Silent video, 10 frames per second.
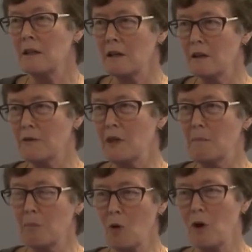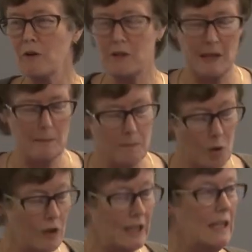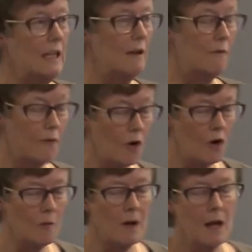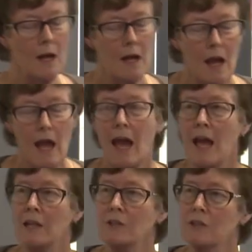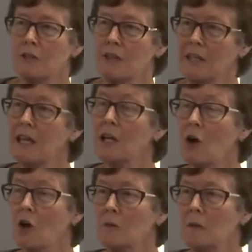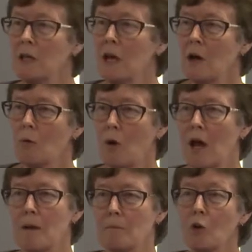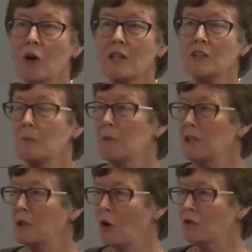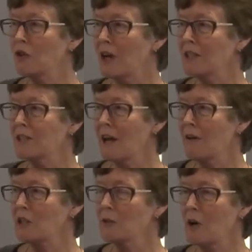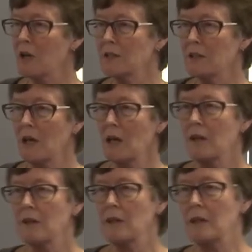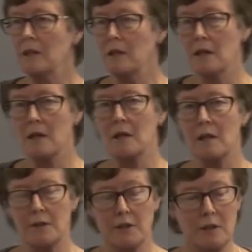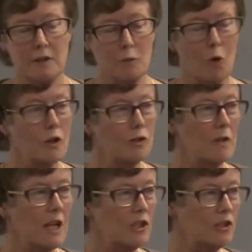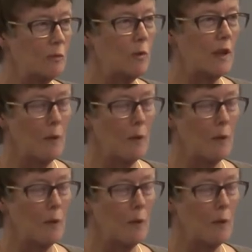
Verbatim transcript: of the employer and the employee in a firm and the gig economy where more or less complete contracts characterize the, uh, the, the workers' relationship with their